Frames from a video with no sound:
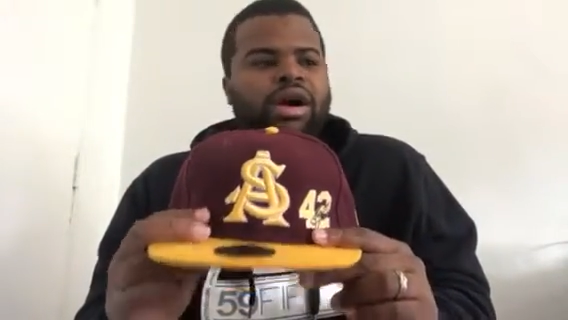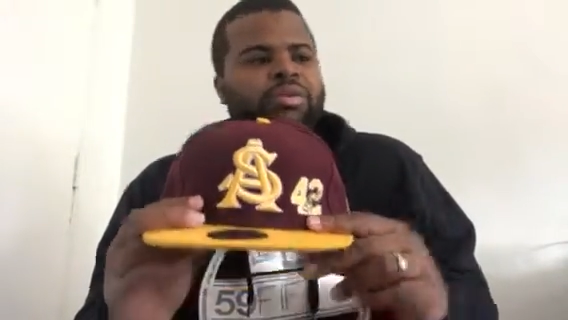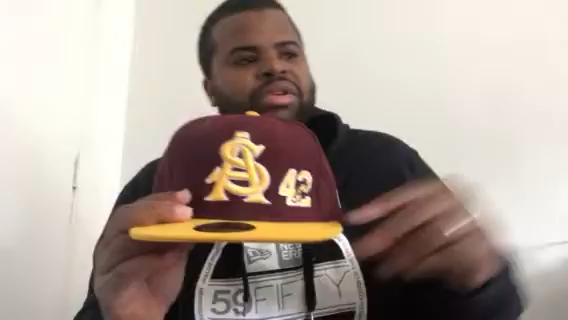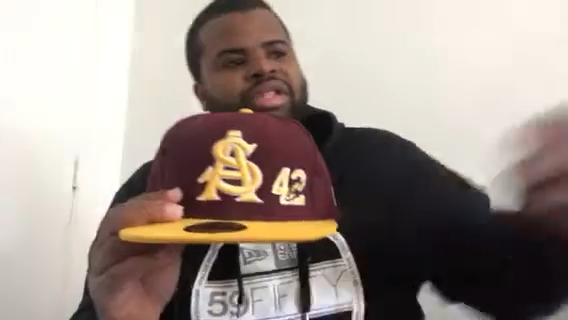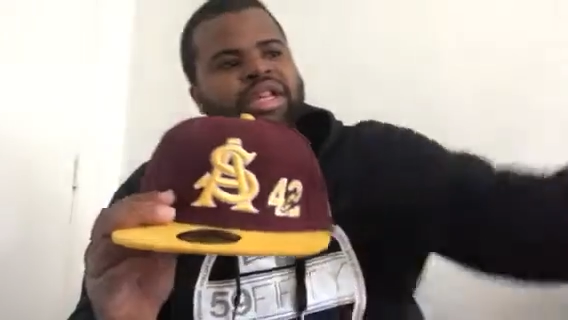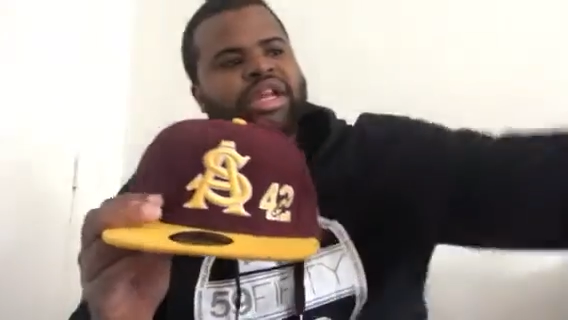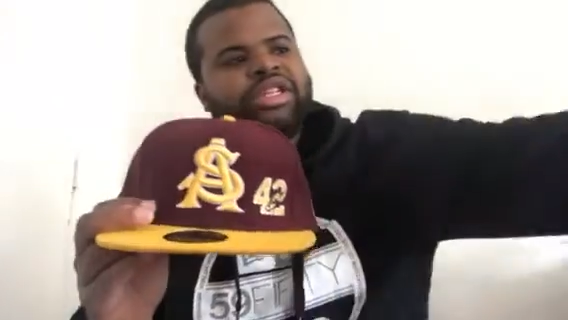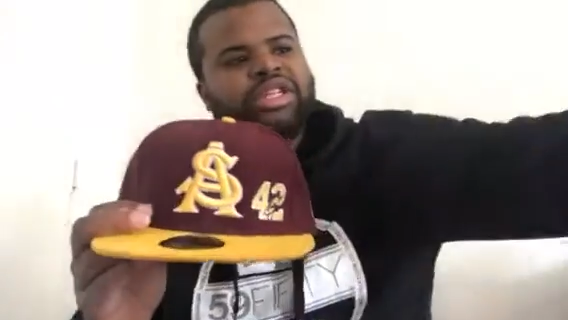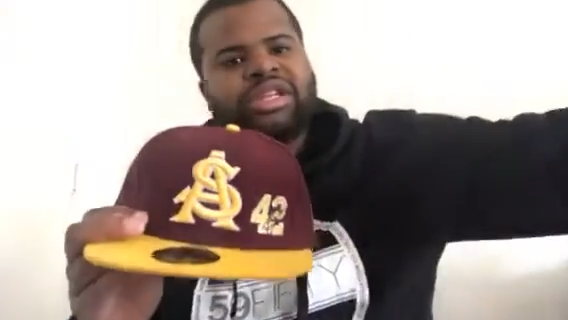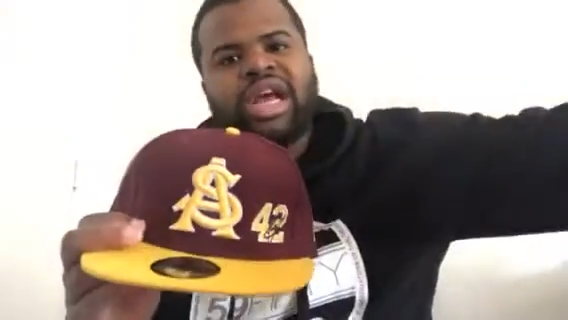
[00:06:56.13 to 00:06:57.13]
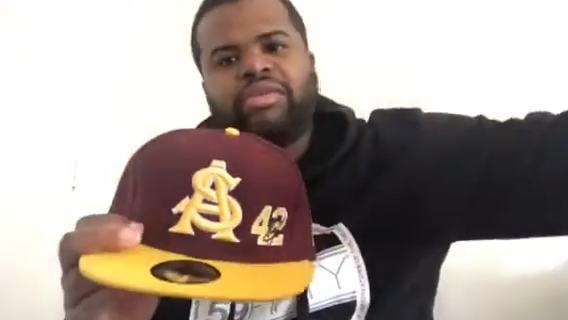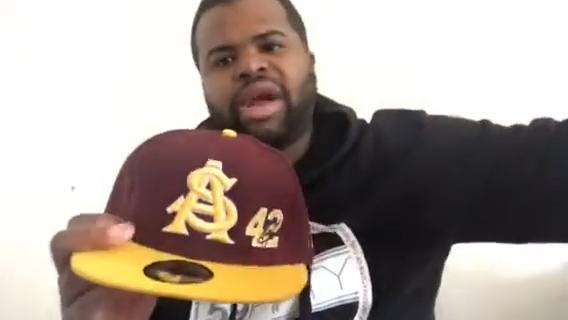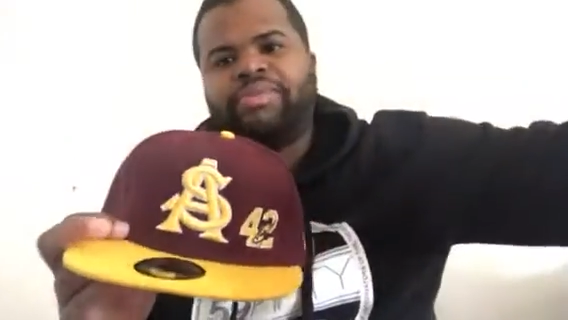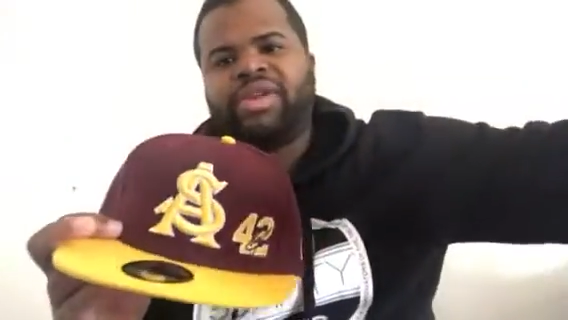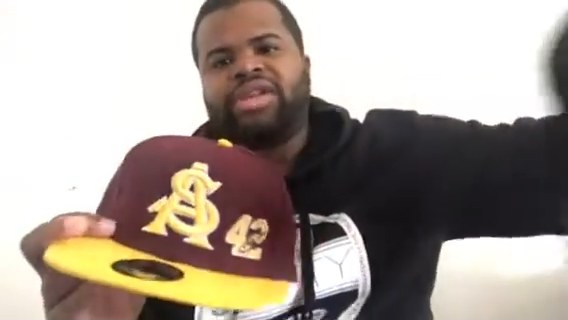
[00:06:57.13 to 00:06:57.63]
Once again, just to kind of
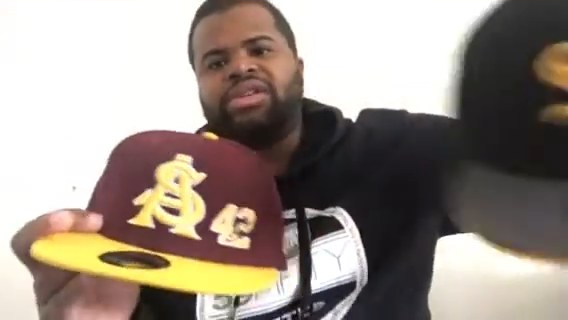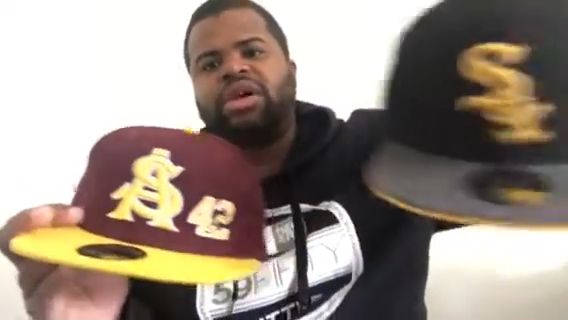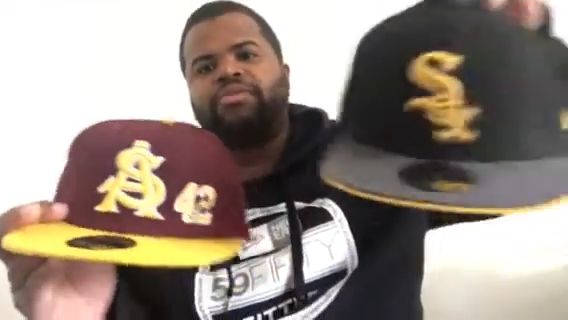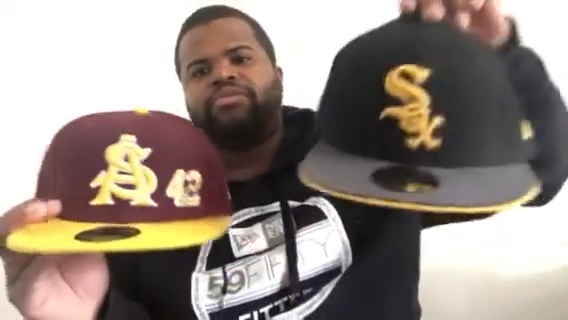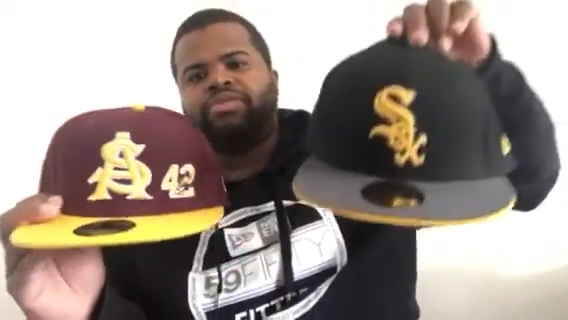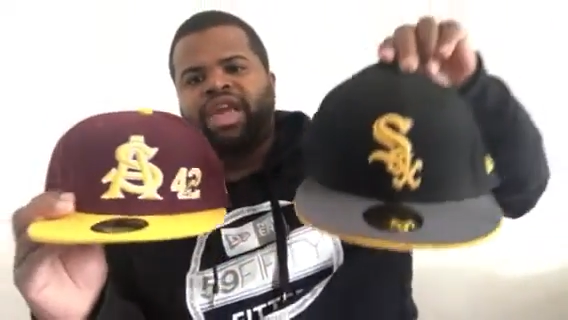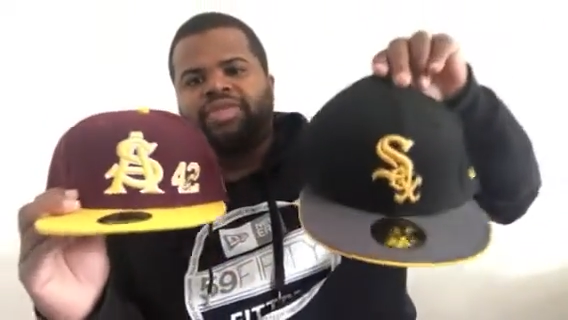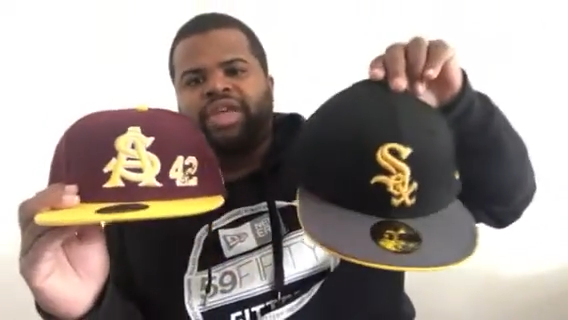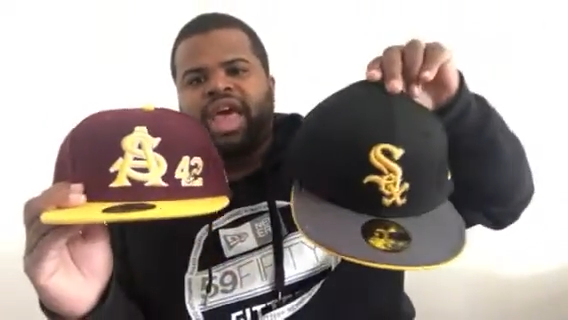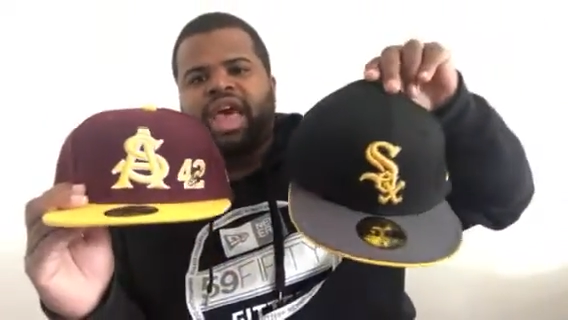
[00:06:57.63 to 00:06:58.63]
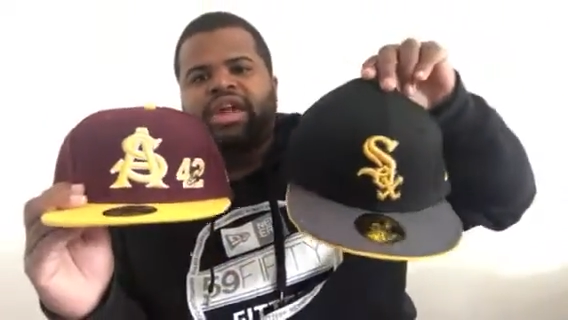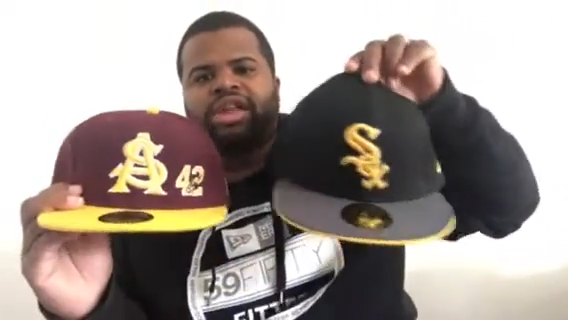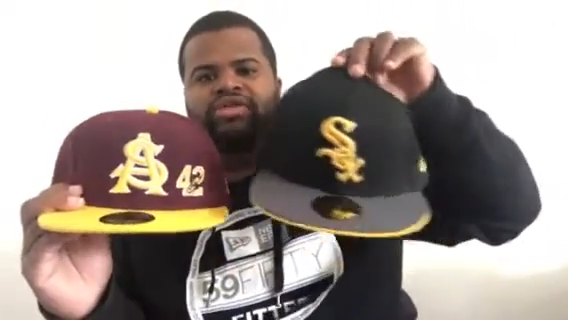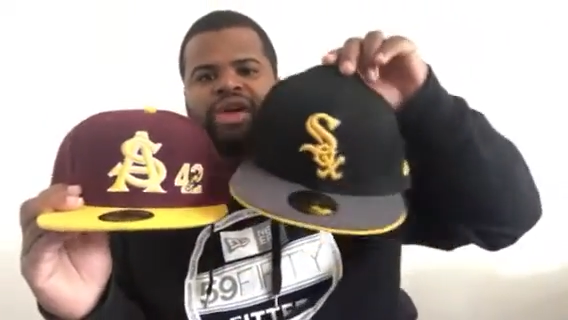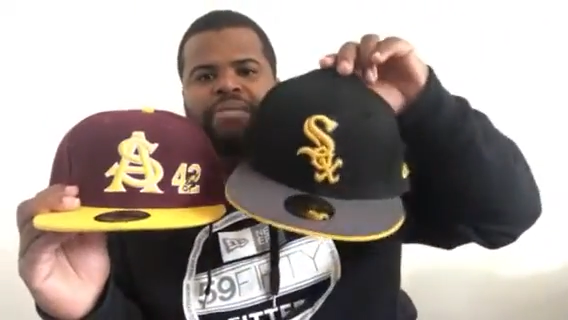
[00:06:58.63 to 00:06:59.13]
wrap things up, you got that,
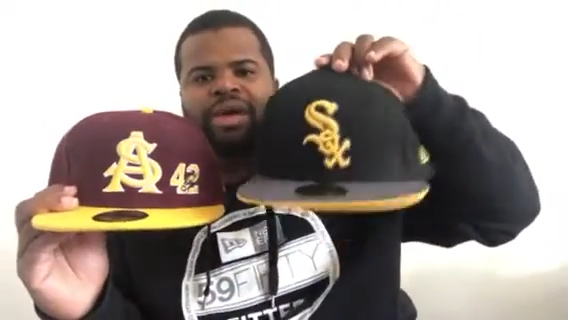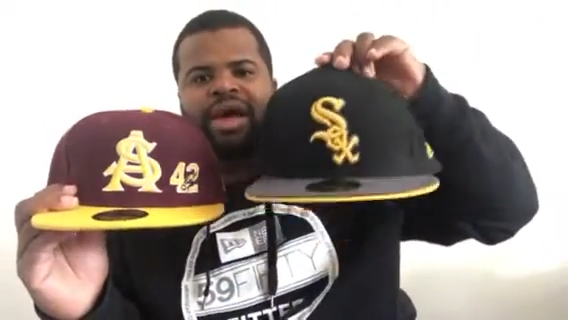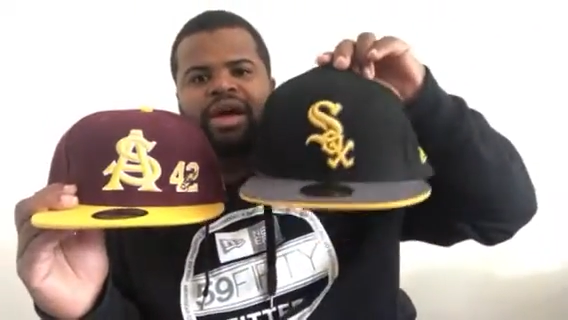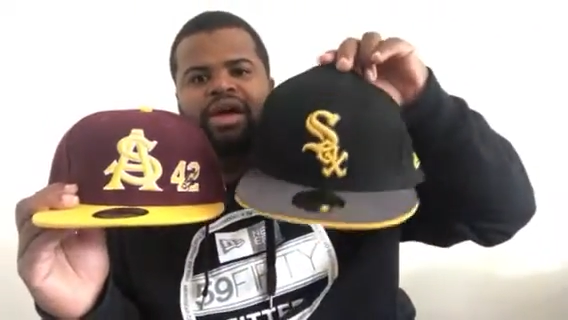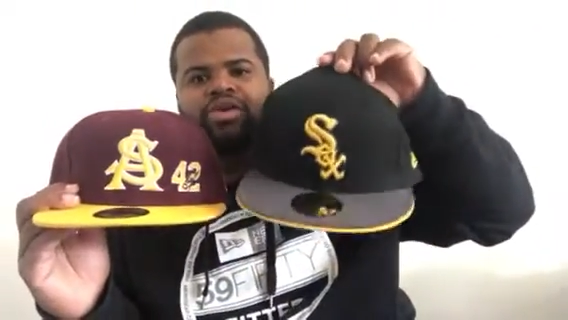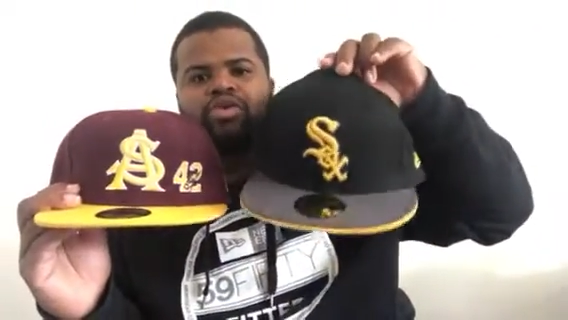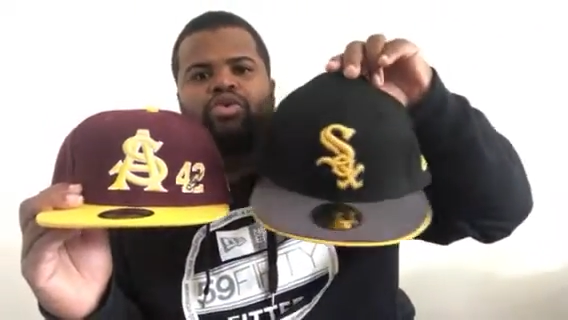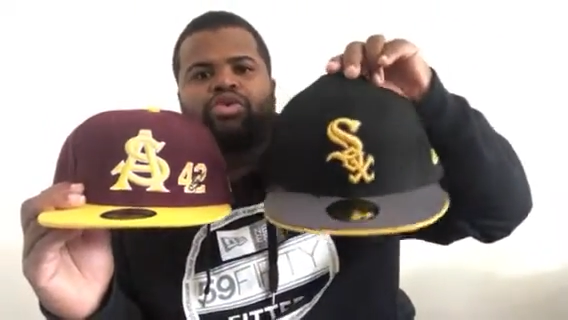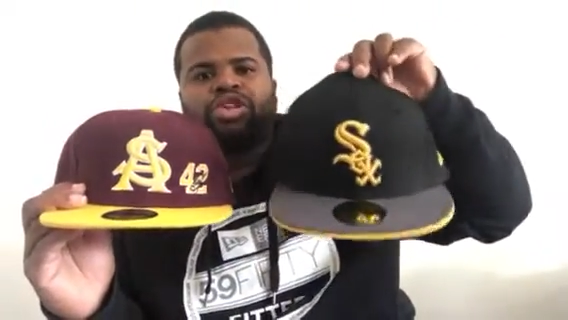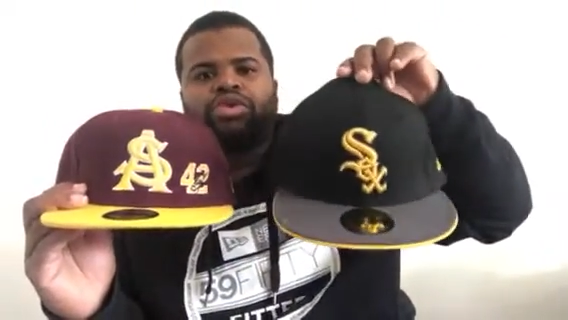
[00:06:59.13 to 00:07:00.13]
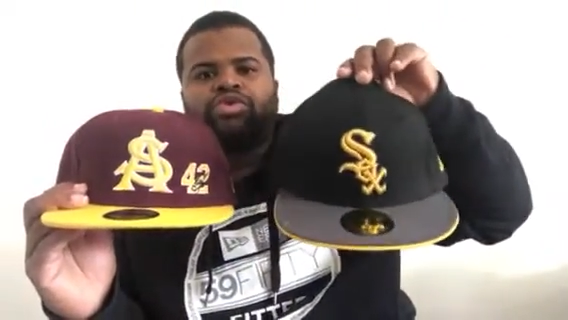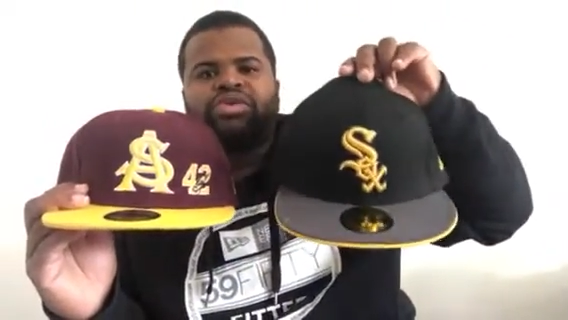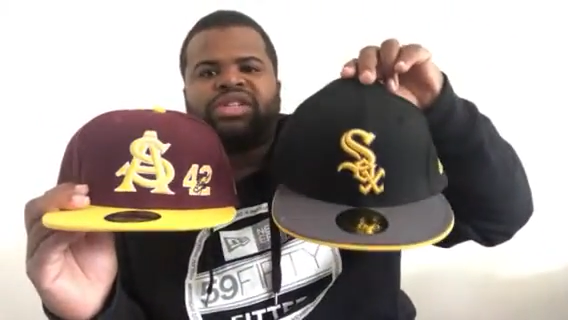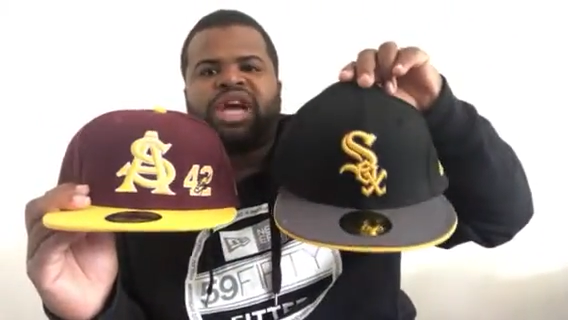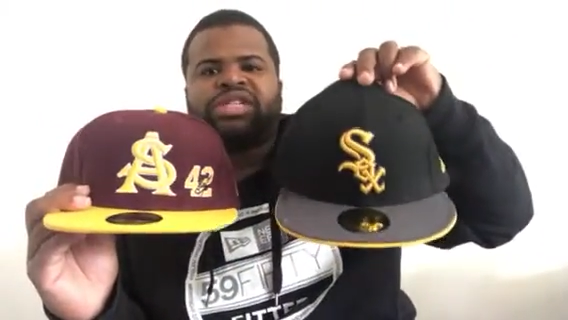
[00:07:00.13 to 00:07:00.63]
and then you got my cool
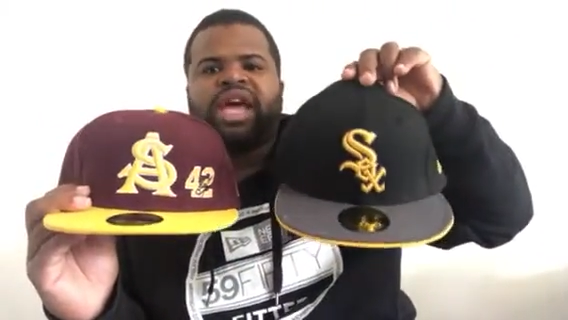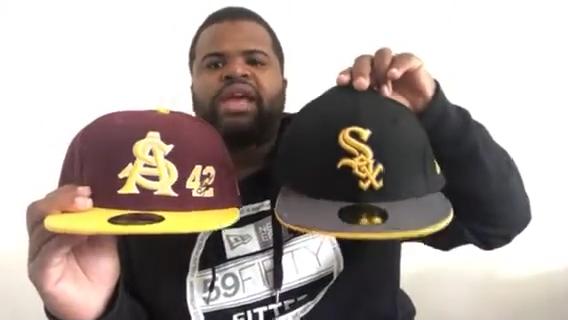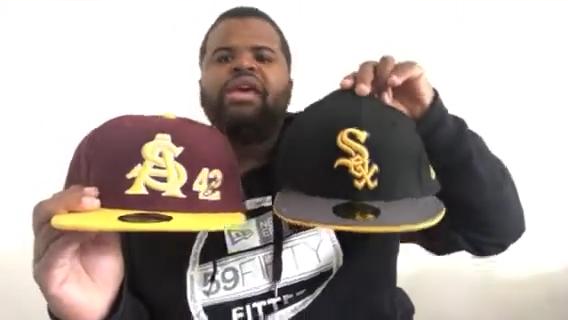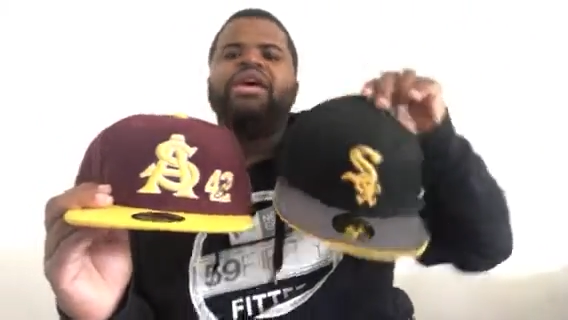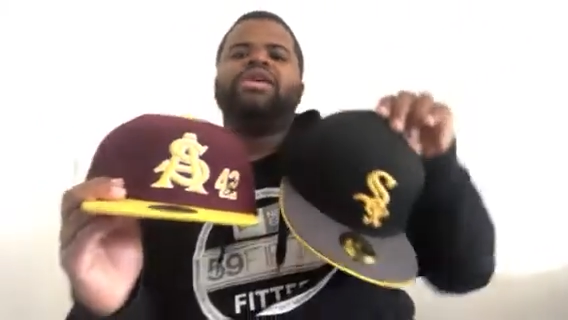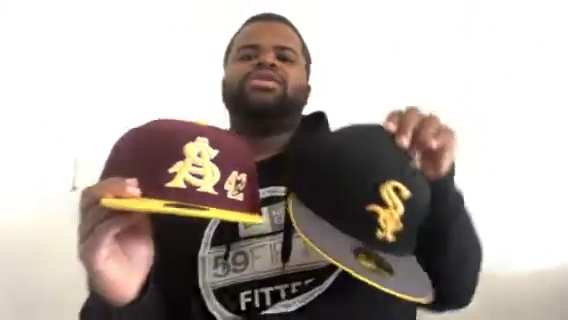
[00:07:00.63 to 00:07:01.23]
exclusive socks hat.